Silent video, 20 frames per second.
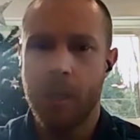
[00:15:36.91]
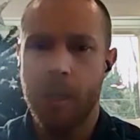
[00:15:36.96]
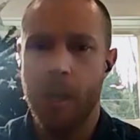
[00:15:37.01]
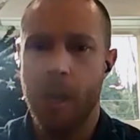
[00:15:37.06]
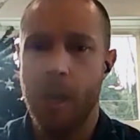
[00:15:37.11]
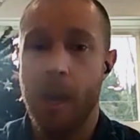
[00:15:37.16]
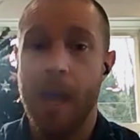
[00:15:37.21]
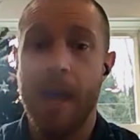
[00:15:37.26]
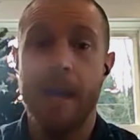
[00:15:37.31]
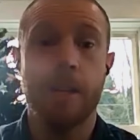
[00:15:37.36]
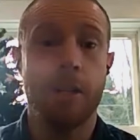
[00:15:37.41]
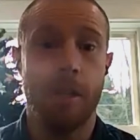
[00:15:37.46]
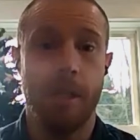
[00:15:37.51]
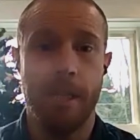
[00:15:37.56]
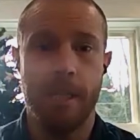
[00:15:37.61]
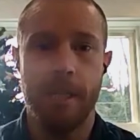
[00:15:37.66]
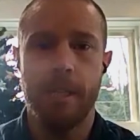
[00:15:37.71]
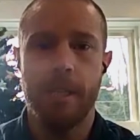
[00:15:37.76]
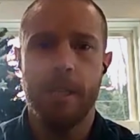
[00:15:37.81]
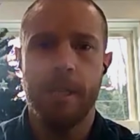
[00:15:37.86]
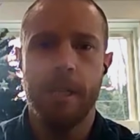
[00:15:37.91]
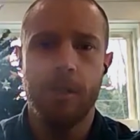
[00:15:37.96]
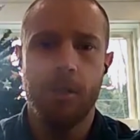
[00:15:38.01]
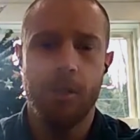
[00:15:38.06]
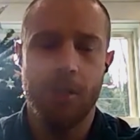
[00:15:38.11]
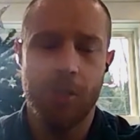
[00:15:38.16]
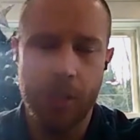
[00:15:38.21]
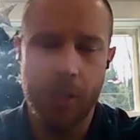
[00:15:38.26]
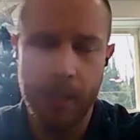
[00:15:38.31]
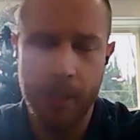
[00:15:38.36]
Actually,
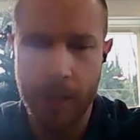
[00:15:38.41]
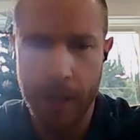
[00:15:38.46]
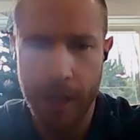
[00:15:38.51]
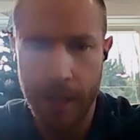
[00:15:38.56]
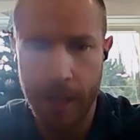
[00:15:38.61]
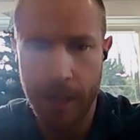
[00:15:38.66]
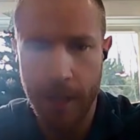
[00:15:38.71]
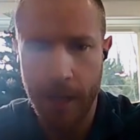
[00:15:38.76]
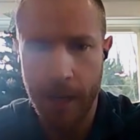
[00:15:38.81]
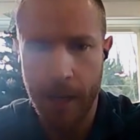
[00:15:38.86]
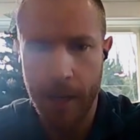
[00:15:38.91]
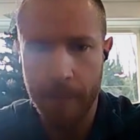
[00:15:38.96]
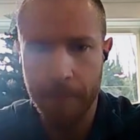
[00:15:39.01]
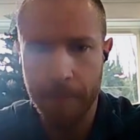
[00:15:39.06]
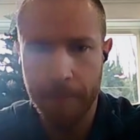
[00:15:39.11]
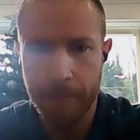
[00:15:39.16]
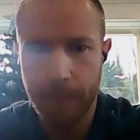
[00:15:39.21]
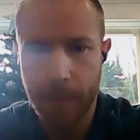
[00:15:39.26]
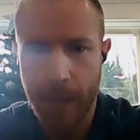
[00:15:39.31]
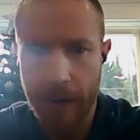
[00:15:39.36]
just as a